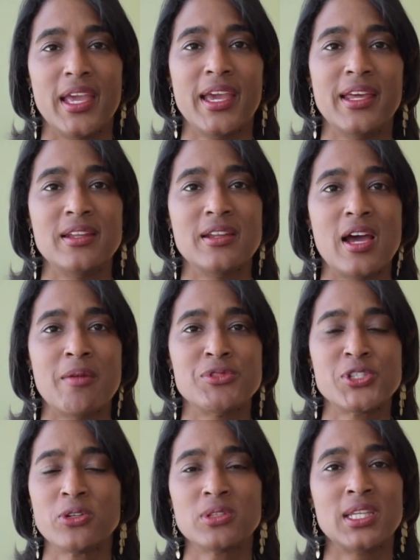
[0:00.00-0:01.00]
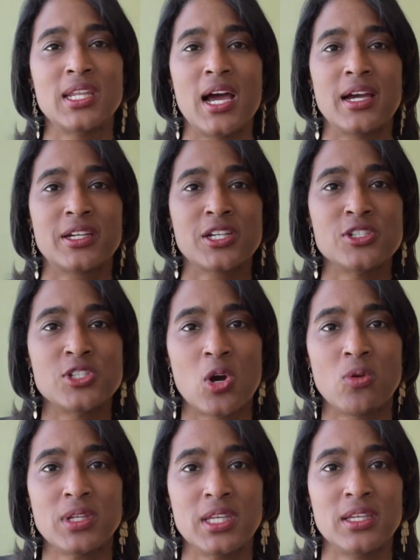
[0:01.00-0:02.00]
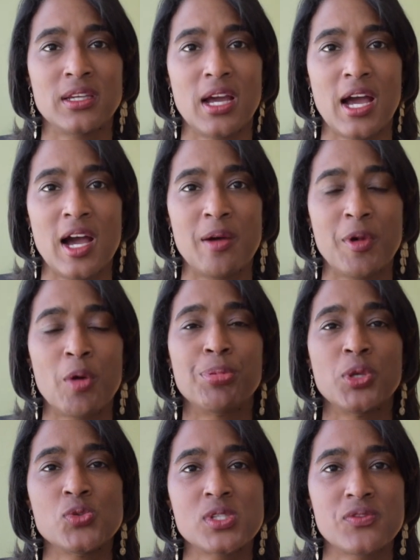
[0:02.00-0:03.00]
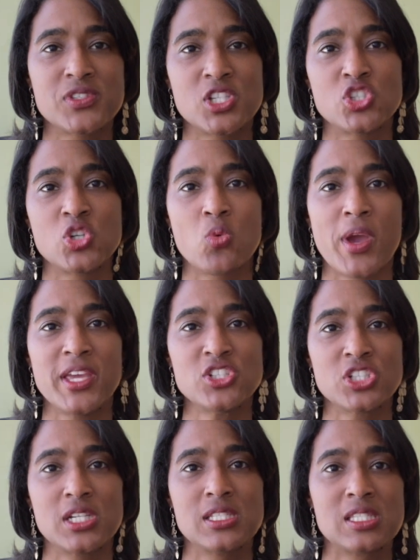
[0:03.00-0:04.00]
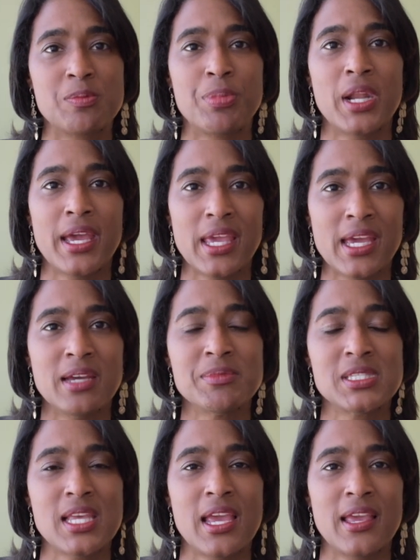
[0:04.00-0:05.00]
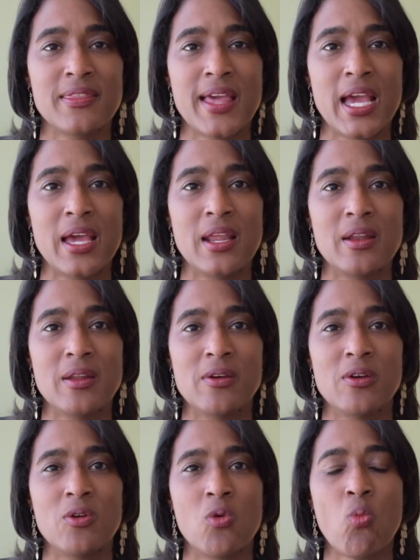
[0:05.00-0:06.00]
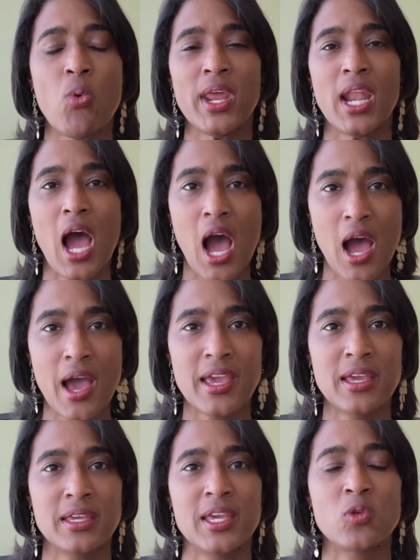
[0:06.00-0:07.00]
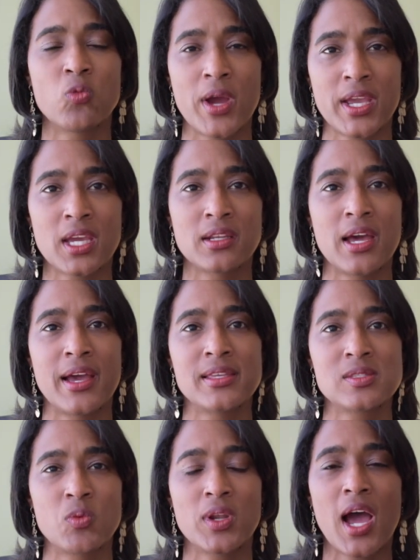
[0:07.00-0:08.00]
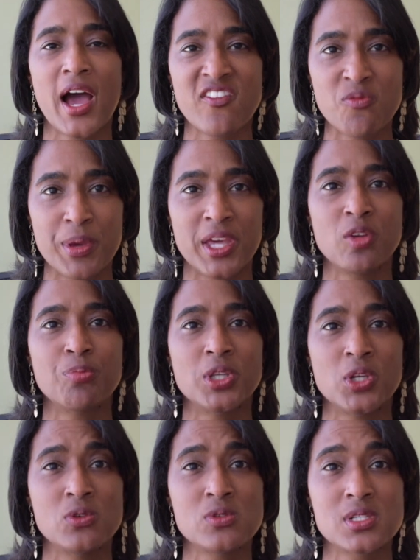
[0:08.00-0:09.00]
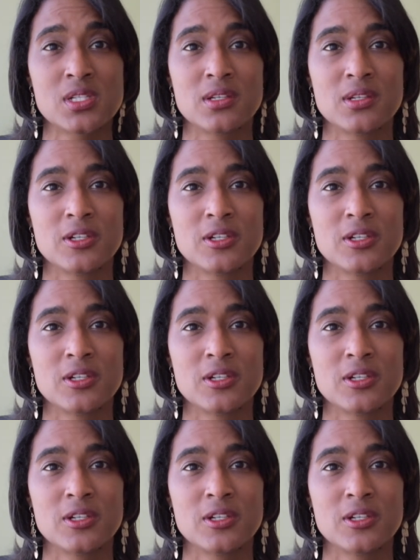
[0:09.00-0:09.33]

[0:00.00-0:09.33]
And I'm certainly not condoning abusive situations, but I am saying that when I can recognize when I've been abused